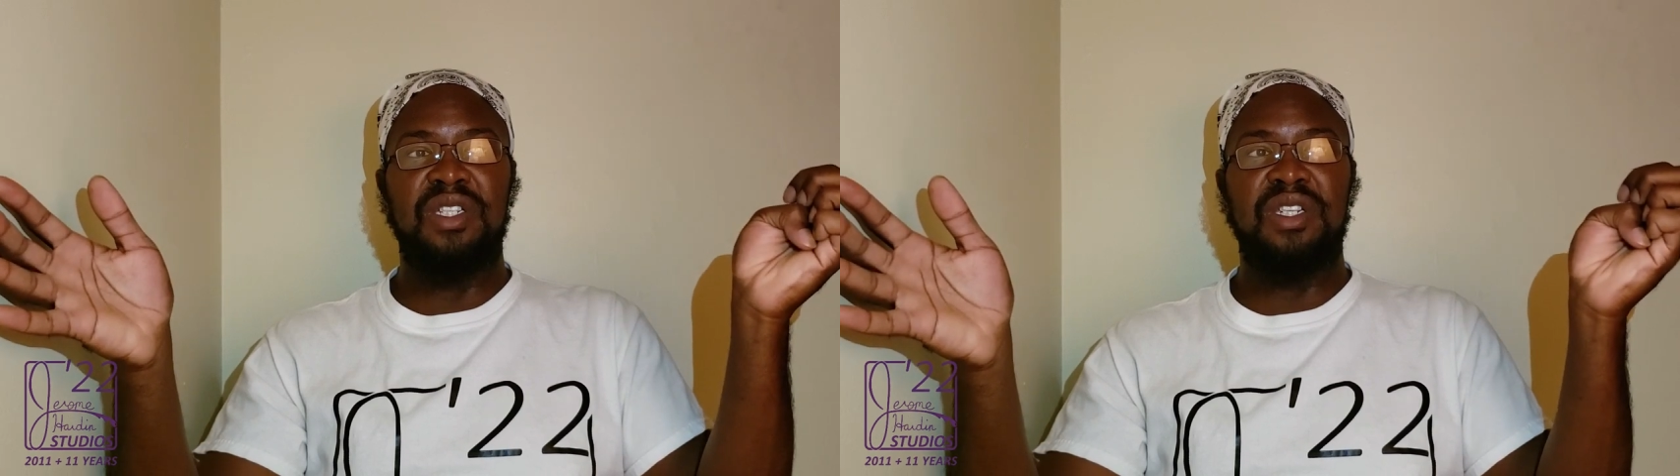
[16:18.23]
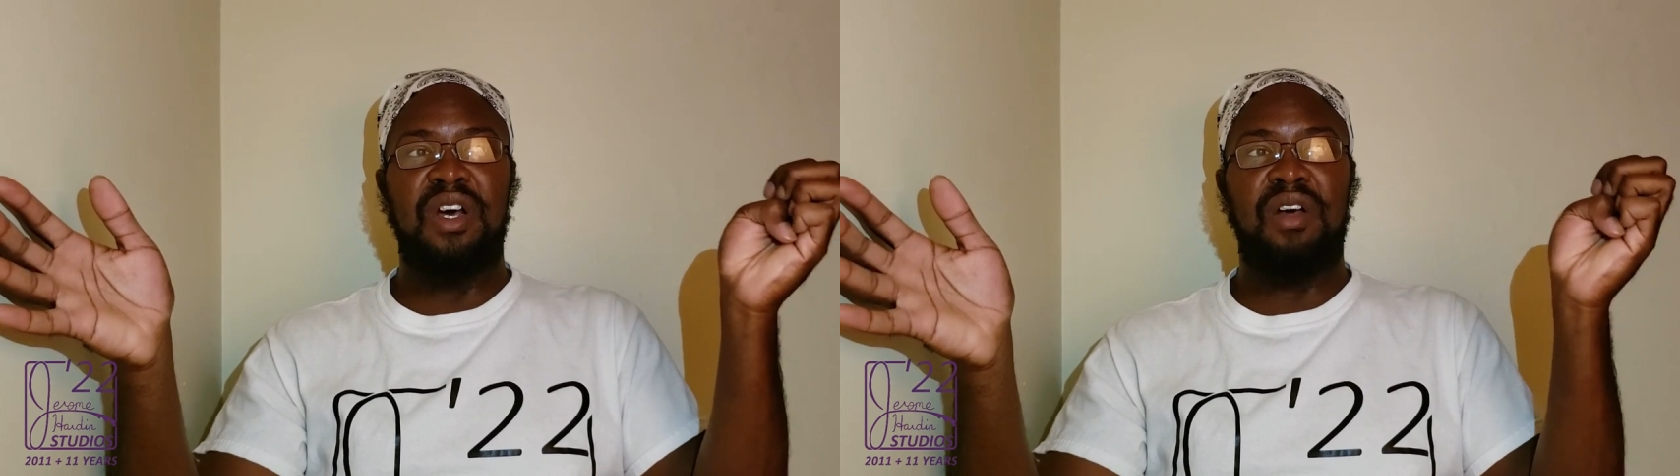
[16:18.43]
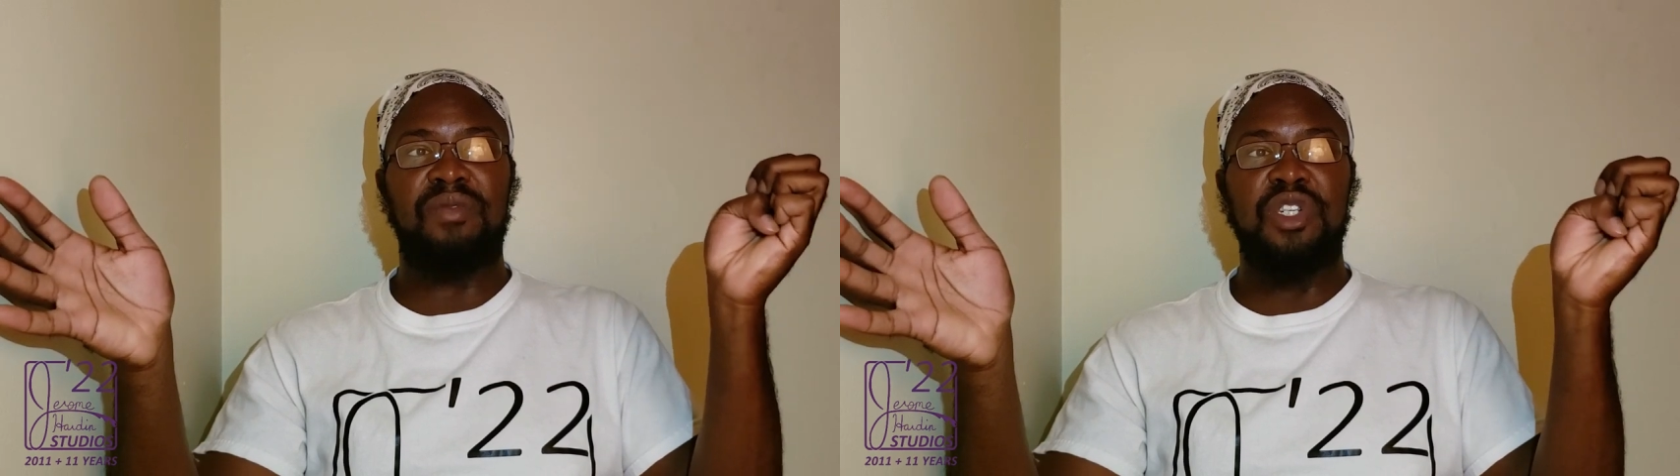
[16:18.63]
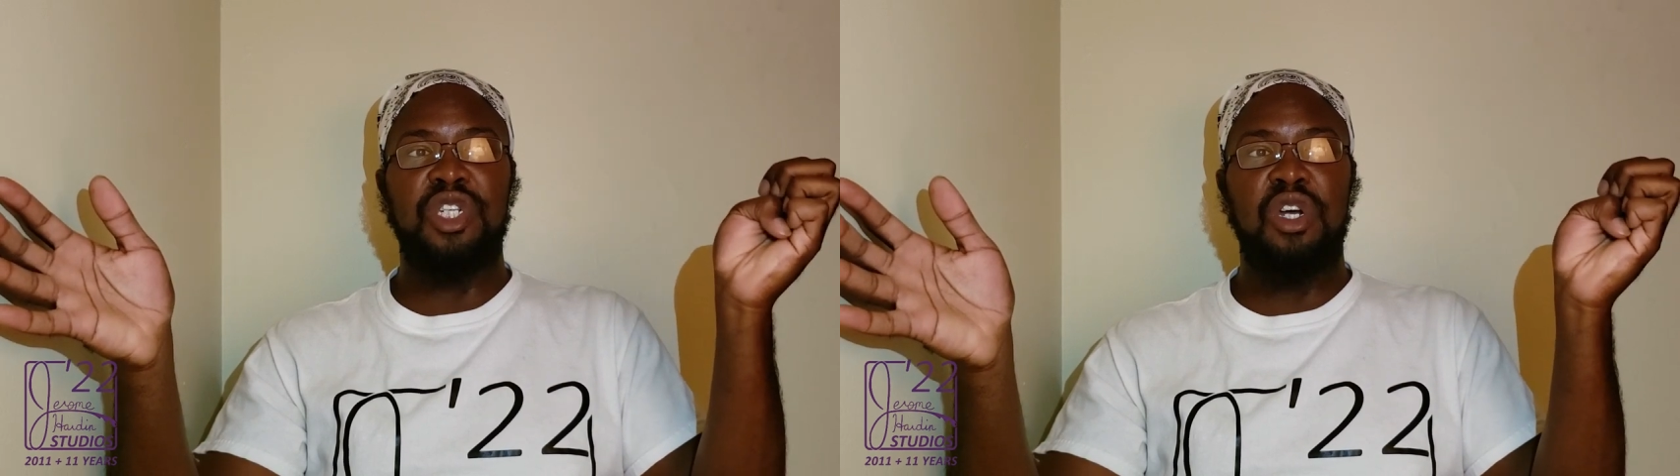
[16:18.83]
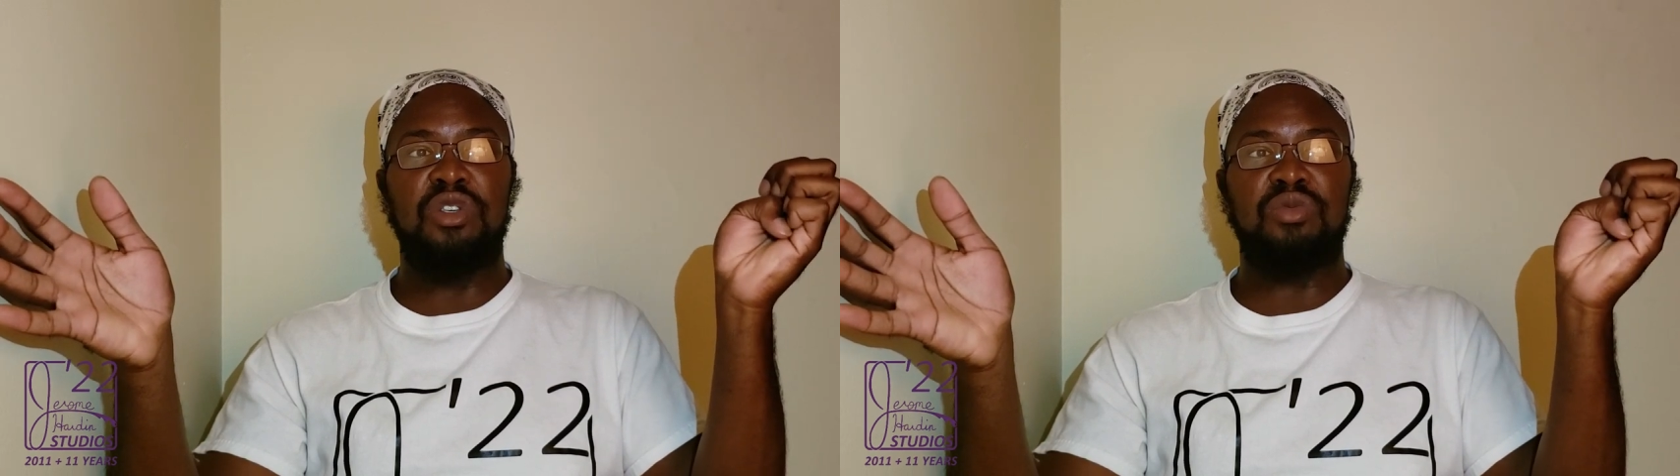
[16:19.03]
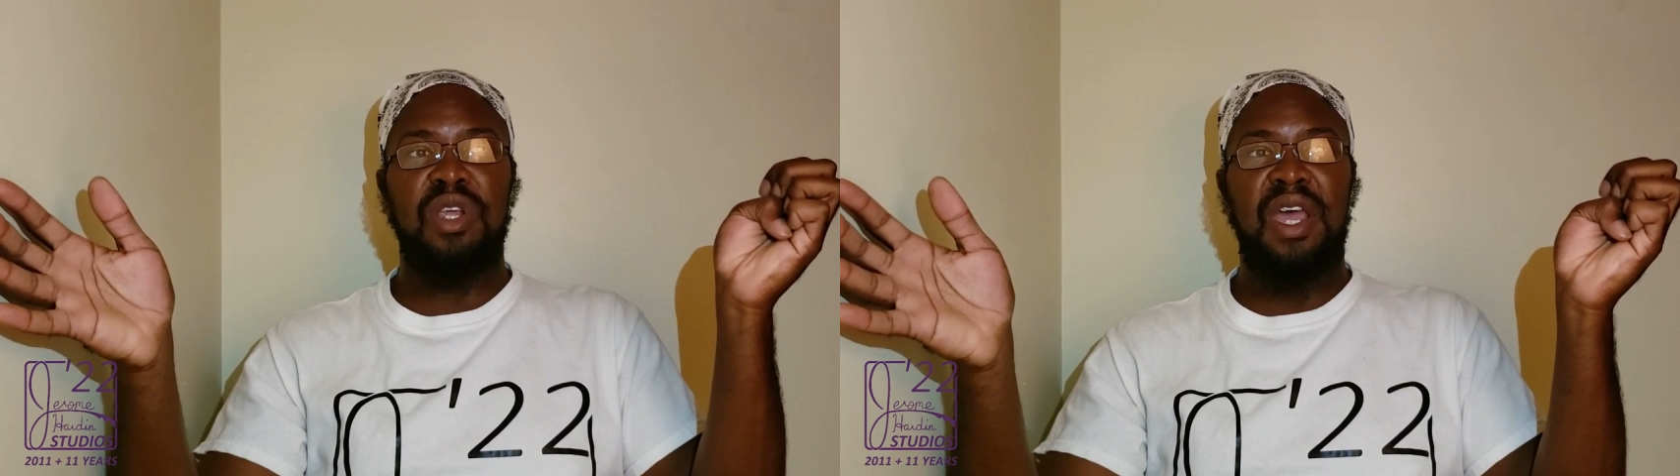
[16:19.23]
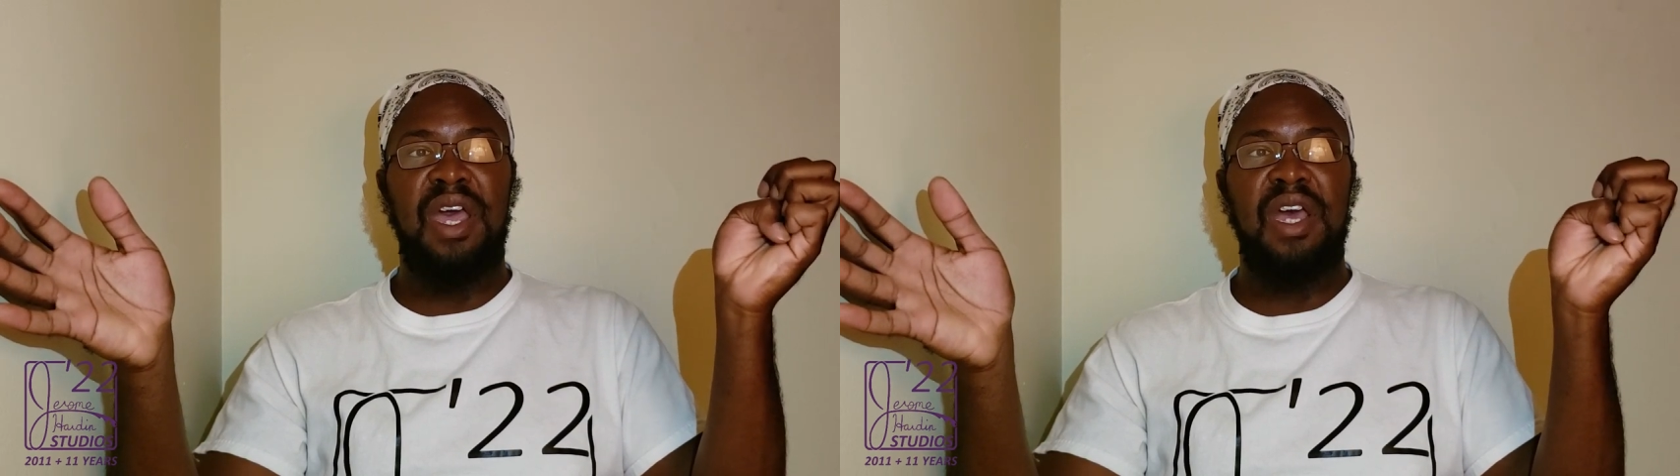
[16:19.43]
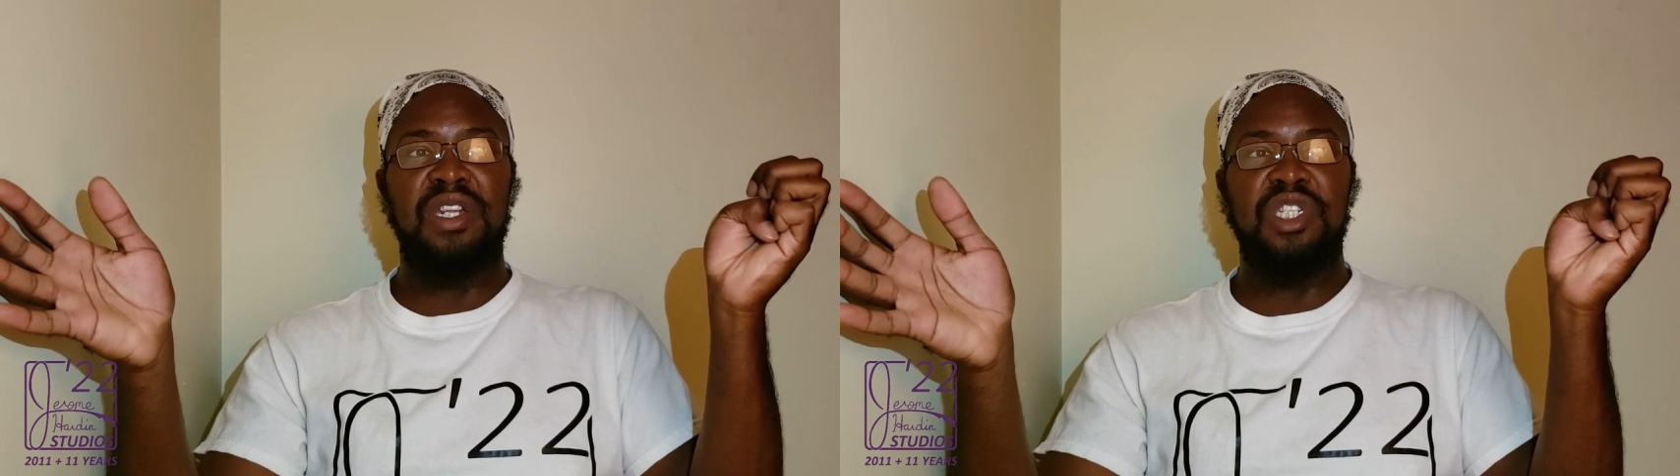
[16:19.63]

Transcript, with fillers: that stuff, the shows we had,